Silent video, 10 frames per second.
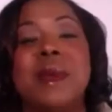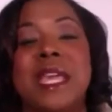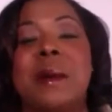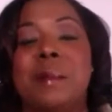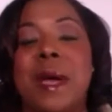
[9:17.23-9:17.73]

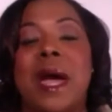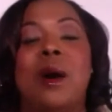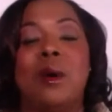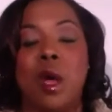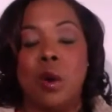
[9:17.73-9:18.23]
me
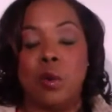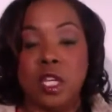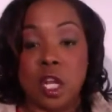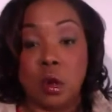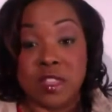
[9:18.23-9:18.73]
about,
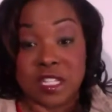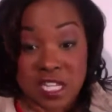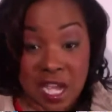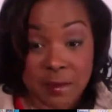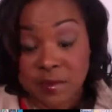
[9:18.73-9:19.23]
the
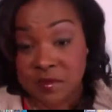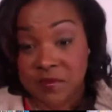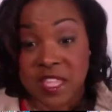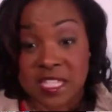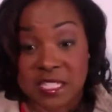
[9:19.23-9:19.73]
types of
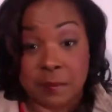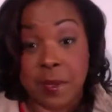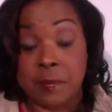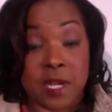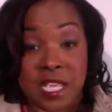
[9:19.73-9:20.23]
things that
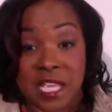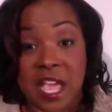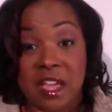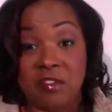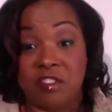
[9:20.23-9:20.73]
people can
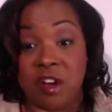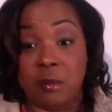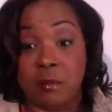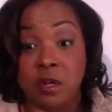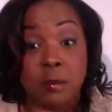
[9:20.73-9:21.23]
get
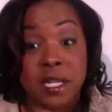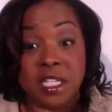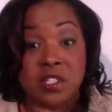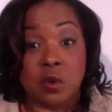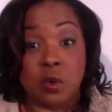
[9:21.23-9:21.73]
from your
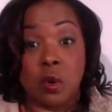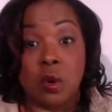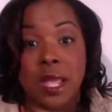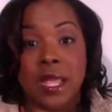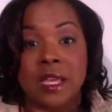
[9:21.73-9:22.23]
Money
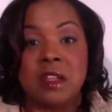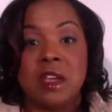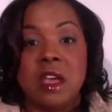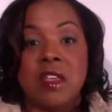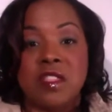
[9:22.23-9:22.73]
School and
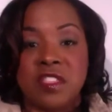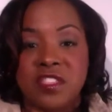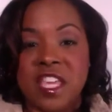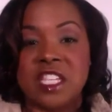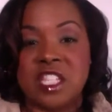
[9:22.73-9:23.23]
the
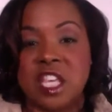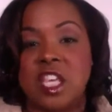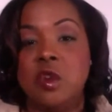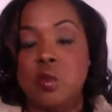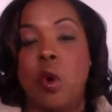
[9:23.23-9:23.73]
things that
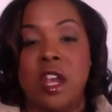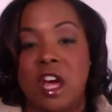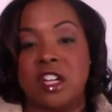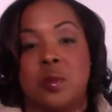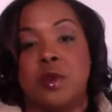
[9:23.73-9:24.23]
you want
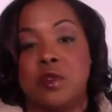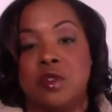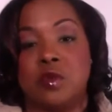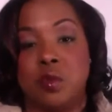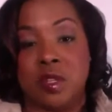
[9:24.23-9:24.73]

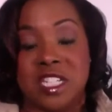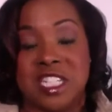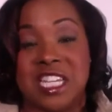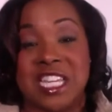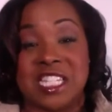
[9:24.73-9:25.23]
entrepreneurs really
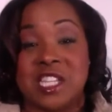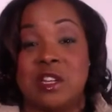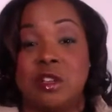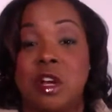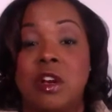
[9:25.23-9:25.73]
to
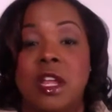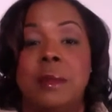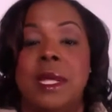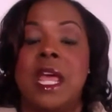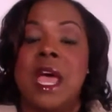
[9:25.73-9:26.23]
consider learning. I
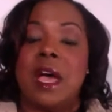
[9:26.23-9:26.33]
mean,